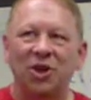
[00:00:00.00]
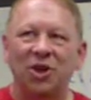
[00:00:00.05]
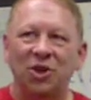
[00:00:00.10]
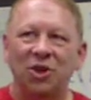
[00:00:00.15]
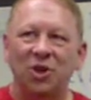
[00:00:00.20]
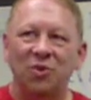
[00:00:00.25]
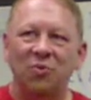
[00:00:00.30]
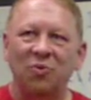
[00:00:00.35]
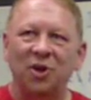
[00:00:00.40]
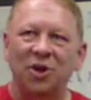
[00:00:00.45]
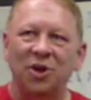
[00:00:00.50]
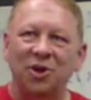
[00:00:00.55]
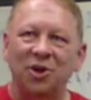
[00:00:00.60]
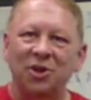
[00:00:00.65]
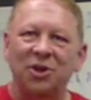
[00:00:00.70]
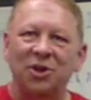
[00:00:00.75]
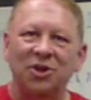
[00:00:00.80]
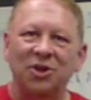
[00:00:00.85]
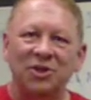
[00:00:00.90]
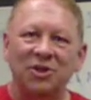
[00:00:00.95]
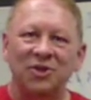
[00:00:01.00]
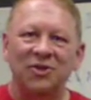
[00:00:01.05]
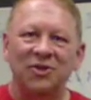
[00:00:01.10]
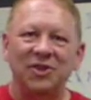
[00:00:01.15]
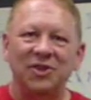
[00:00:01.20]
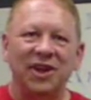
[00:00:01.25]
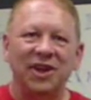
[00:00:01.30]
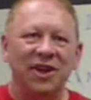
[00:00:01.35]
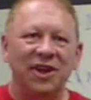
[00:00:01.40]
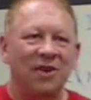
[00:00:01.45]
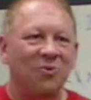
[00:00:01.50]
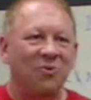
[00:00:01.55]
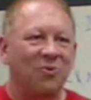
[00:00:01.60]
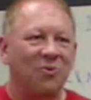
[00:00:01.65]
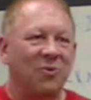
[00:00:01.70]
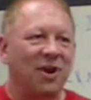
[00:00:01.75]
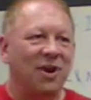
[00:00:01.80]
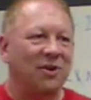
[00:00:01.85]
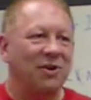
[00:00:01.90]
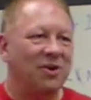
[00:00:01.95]
you want to look to see
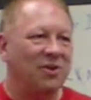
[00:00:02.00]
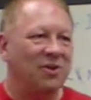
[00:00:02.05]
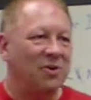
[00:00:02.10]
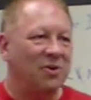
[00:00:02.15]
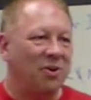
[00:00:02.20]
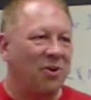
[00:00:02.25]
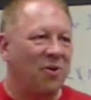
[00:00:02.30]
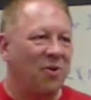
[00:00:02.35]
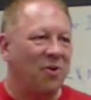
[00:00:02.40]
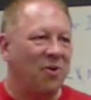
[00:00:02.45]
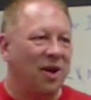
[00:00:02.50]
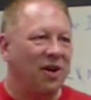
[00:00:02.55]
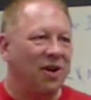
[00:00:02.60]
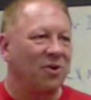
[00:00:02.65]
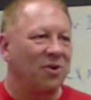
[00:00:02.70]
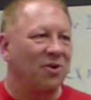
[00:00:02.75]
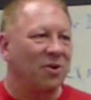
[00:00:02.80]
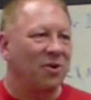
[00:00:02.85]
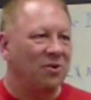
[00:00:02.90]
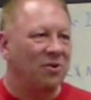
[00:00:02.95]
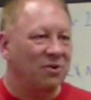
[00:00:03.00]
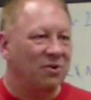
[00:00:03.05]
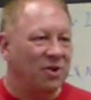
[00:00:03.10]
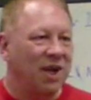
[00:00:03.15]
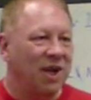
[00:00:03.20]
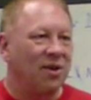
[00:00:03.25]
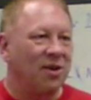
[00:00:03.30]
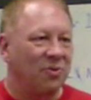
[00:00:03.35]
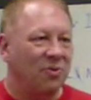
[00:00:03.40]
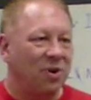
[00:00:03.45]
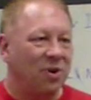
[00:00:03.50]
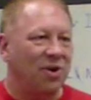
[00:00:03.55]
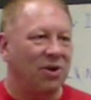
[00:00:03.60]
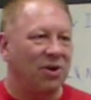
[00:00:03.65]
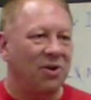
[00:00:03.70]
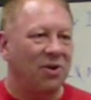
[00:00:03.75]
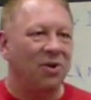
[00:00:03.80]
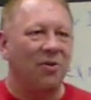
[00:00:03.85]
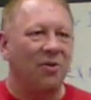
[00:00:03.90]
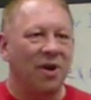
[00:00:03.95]
where is it going, or you tell it where to
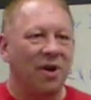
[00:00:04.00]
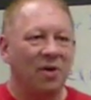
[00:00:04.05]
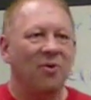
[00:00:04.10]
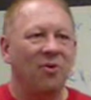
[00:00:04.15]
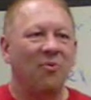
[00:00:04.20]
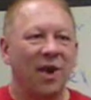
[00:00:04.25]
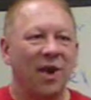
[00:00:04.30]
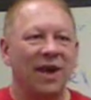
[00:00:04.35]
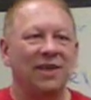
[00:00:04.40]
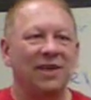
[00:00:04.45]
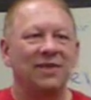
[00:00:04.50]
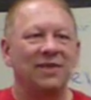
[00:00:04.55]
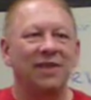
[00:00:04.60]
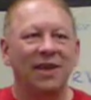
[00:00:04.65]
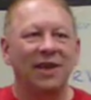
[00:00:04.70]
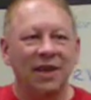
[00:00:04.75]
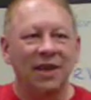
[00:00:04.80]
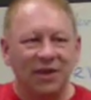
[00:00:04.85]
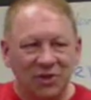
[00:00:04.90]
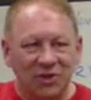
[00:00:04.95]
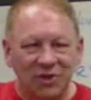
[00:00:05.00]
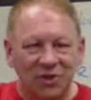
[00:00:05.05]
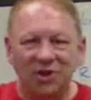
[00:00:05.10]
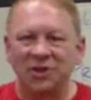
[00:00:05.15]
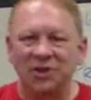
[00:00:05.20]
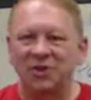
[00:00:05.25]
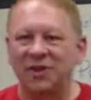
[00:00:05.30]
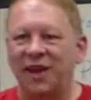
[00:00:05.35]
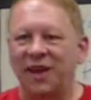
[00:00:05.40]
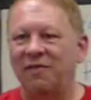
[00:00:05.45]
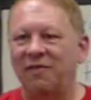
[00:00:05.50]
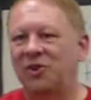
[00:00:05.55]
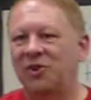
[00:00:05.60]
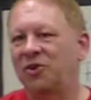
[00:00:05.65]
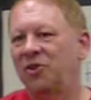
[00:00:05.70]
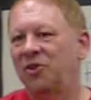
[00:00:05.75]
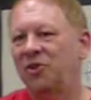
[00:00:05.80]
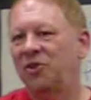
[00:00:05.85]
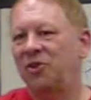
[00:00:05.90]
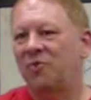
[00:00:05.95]
go. Otherwise, it's going to save it
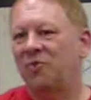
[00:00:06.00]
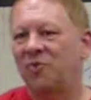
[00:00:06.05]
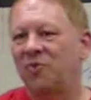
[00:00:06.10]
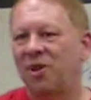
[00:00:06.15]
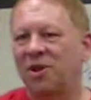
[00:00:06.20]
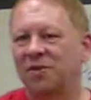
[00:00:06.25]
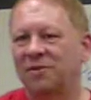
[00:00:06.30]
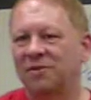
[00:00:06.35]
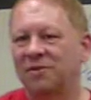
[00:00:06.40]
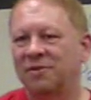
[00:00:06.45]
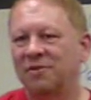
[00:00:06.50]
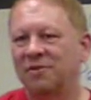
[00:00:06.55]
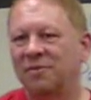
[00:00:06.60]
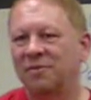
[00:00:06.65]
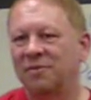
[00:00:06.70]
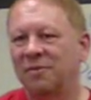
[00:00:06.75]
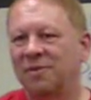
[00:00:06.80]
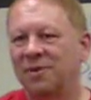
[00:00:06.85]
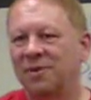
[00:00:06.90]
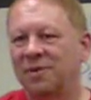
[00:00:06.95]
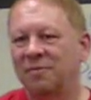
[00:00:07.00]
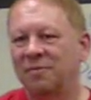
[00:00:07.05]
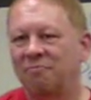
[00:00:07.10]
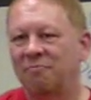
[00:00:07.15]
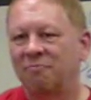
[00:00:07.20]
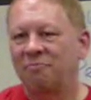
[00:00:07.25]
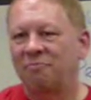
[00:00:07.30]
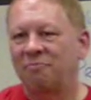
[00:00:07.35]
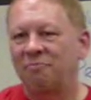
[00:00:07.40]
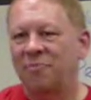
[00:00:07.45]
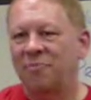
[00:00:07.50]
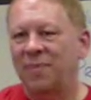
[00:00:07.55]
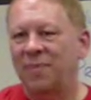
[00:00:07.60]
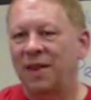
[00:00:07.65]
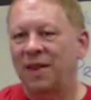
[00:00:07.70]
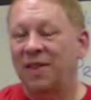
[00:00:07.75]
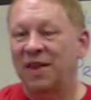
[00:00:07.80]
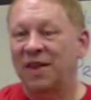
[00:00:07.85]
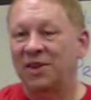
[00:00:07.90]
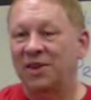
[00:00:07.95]
to the default.
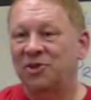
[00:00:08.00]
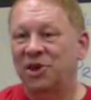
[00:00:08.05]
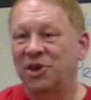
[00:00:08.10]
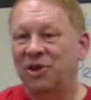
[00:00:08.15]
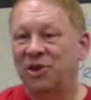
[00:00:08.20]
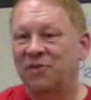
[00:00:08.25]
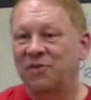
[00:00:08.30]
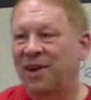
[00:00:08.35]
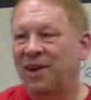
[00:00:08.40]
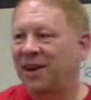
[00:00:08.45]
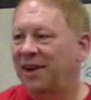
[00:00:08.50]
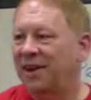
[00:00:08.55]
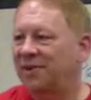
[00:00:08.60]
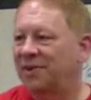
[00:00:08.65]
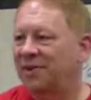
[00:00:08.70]
And then it's hard to find.